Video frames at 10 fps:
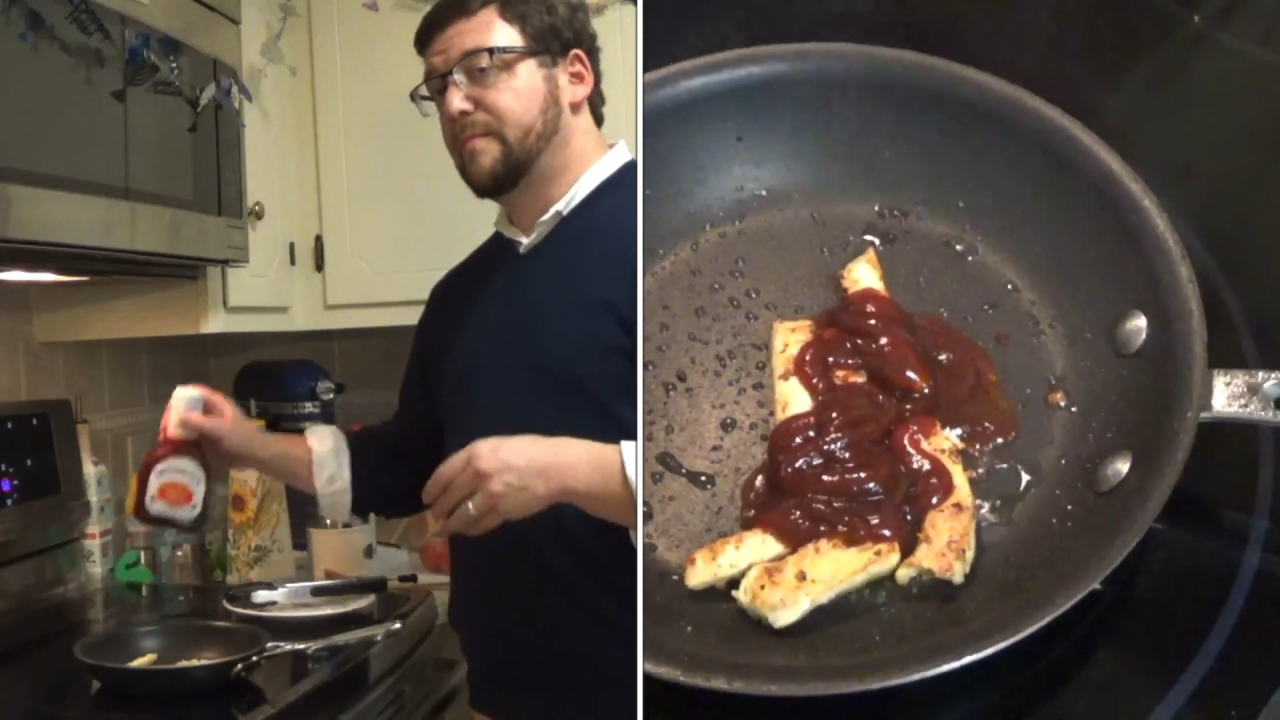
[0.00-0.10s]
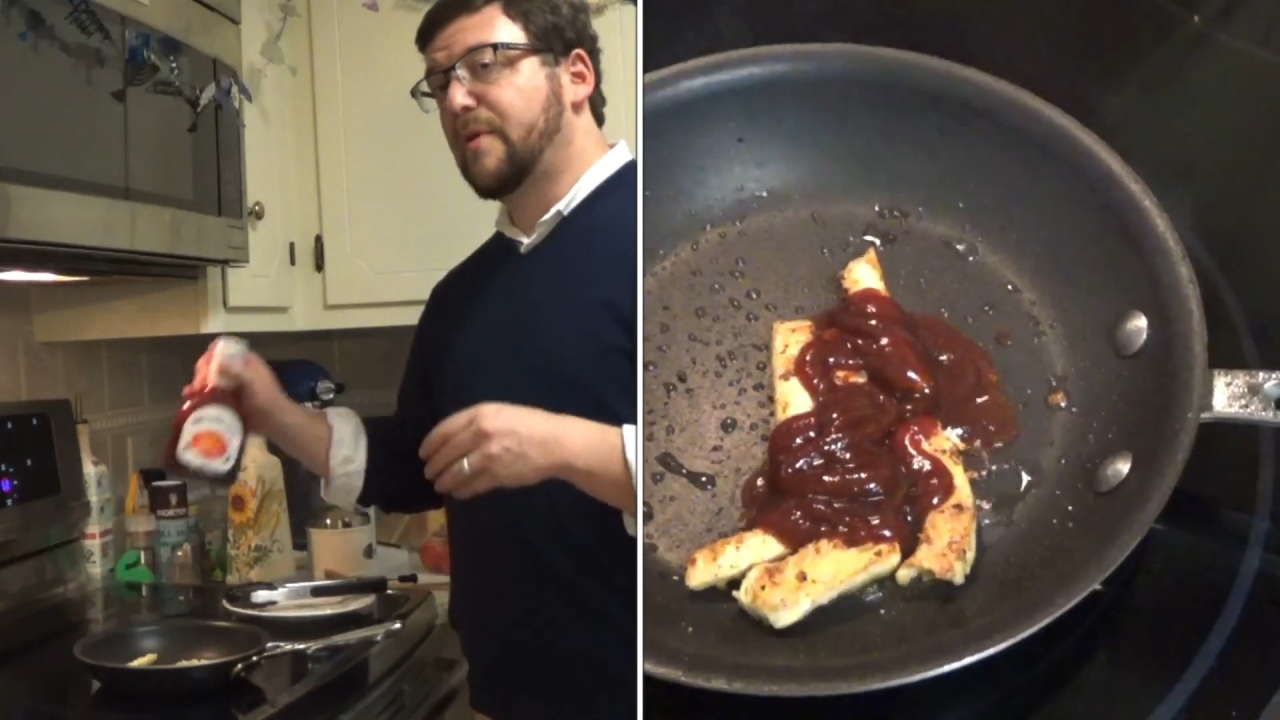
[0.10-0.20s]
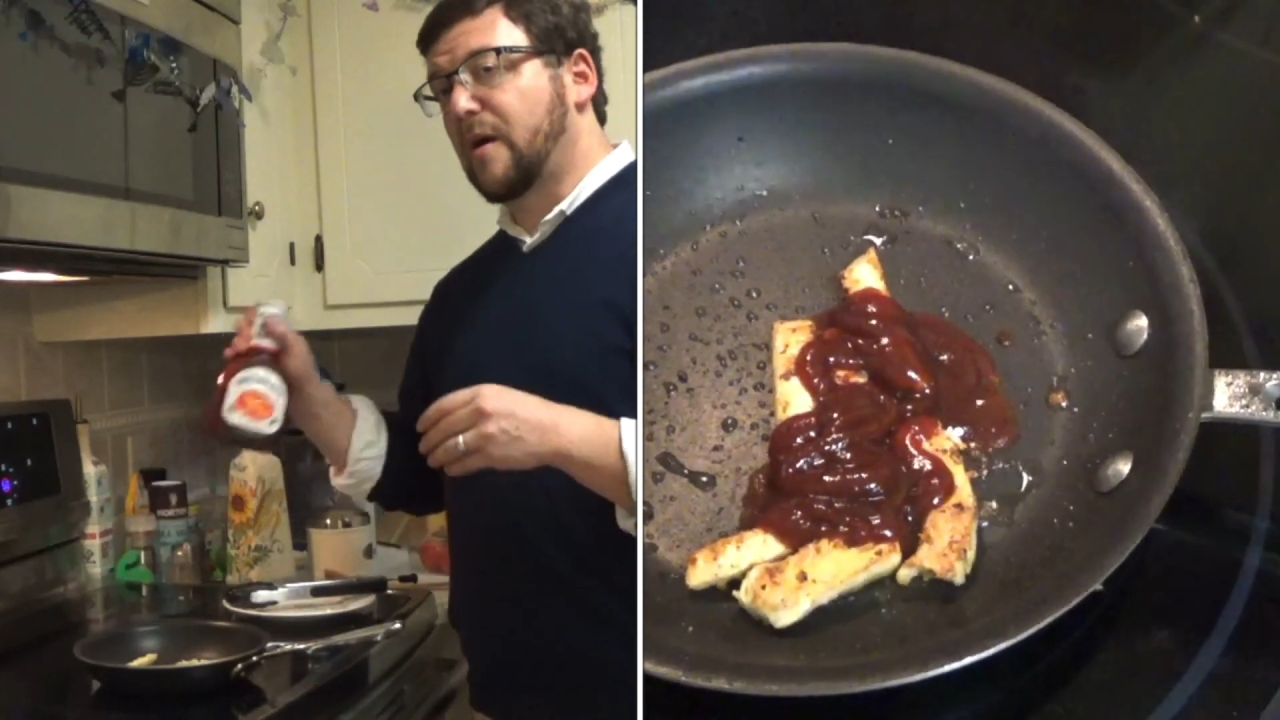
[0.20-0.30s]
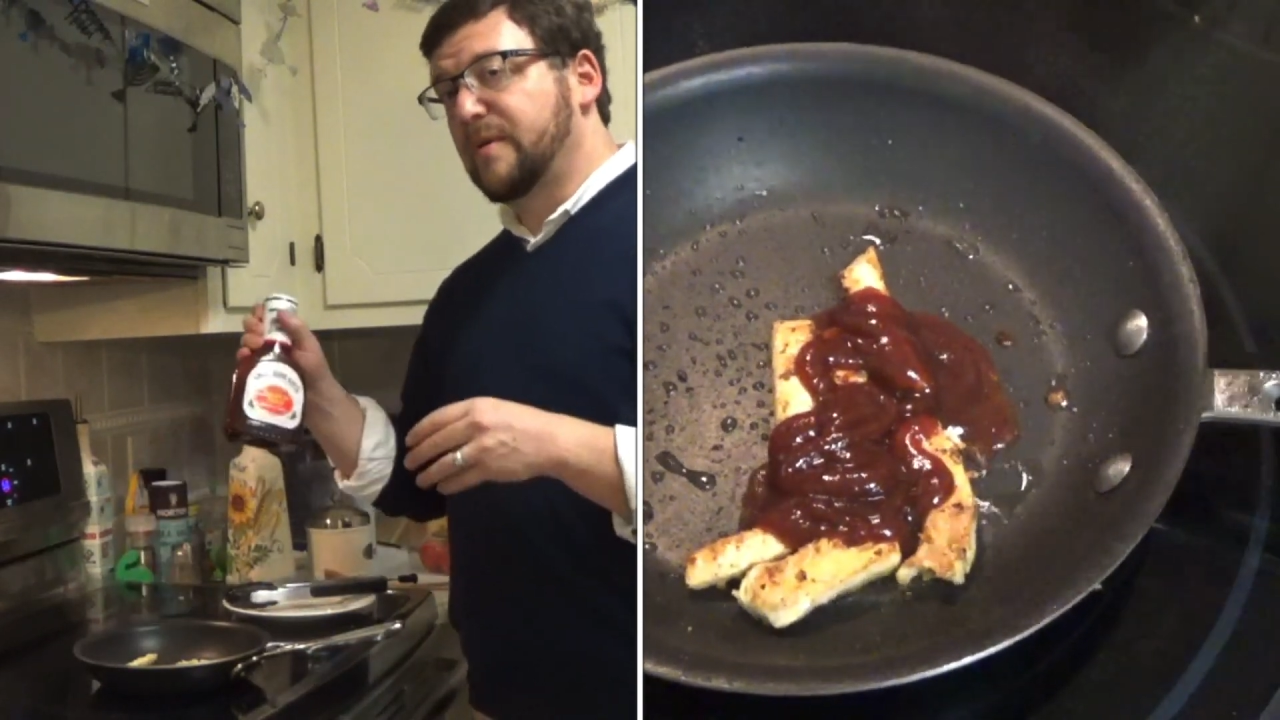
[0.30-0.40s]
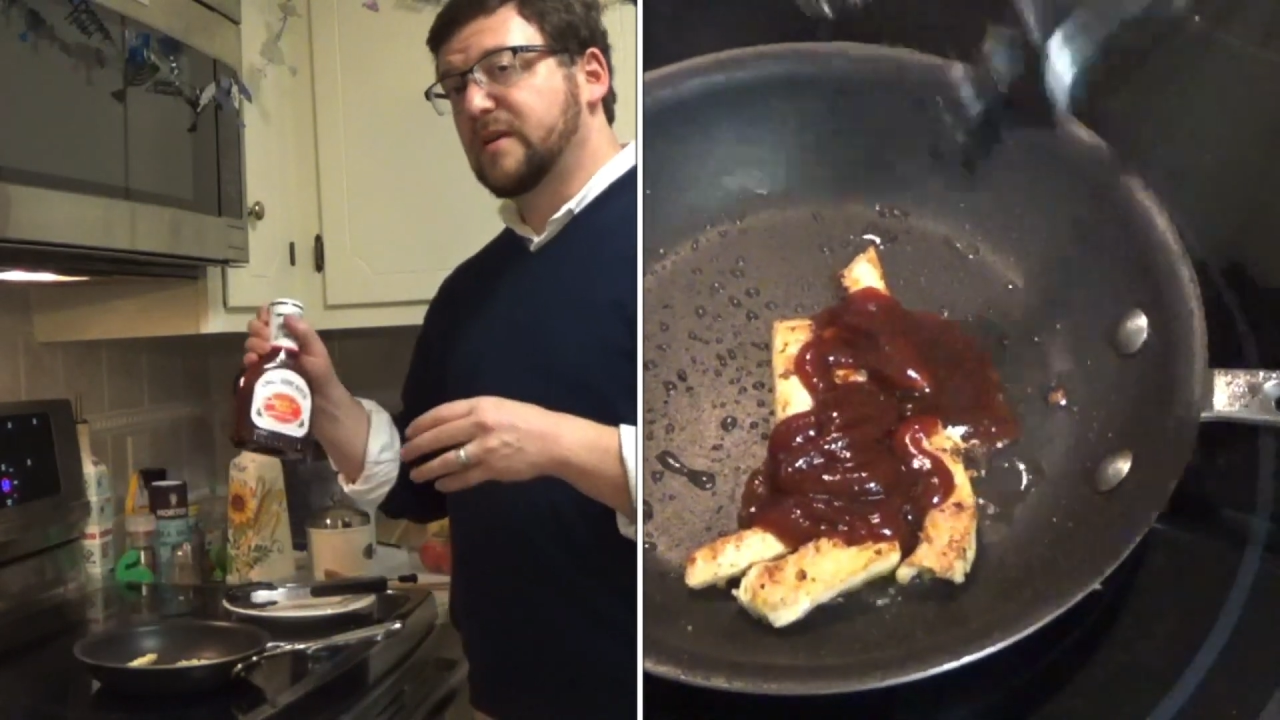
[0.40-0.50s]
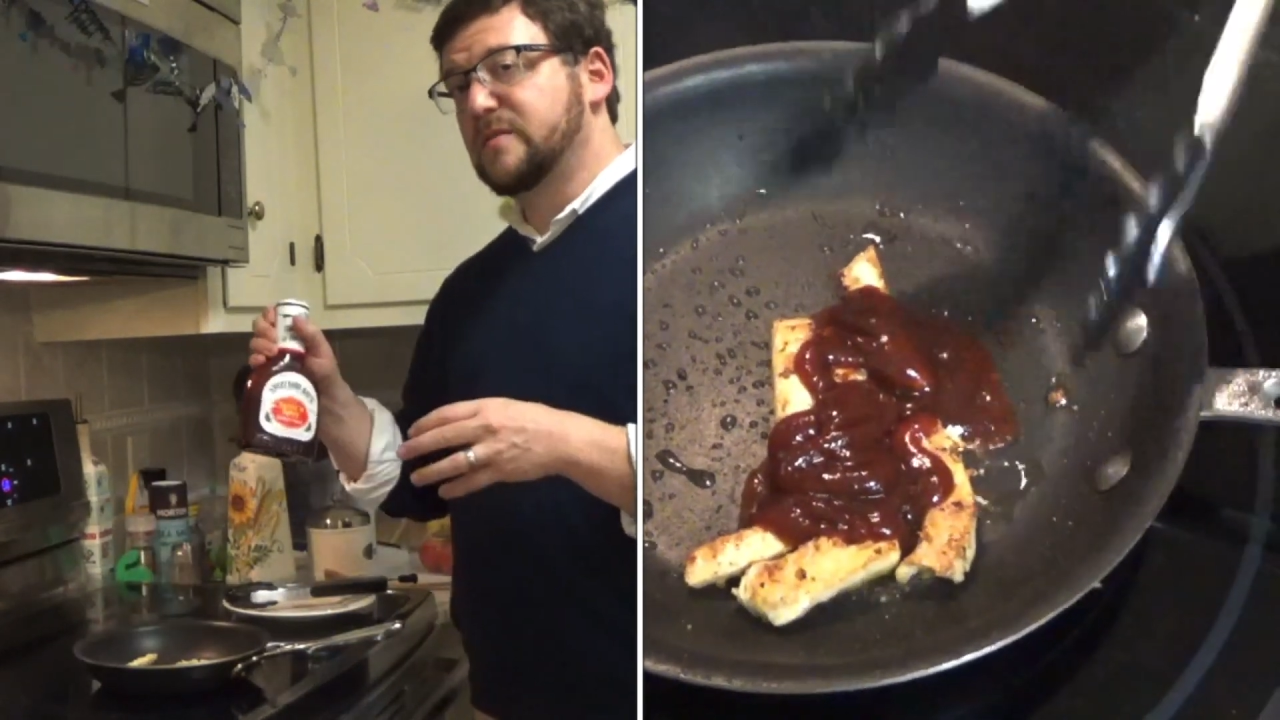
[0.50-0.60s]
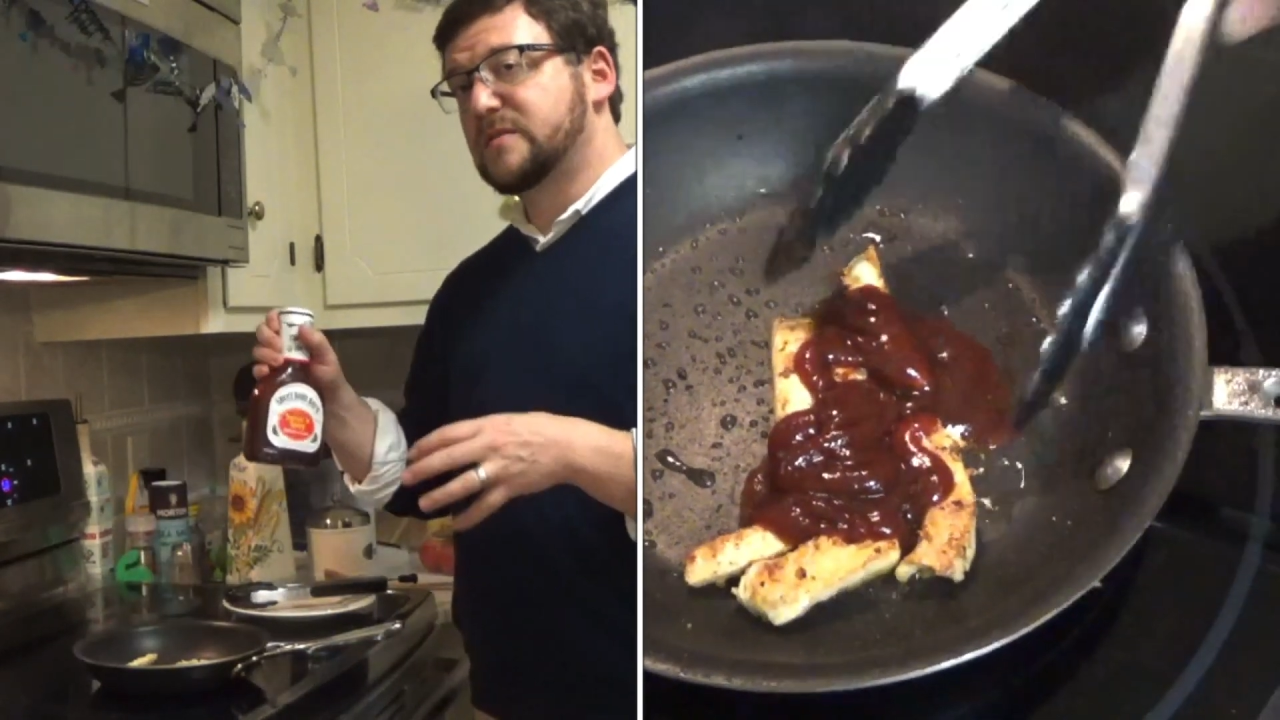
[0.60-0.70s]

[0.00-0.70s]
barbecue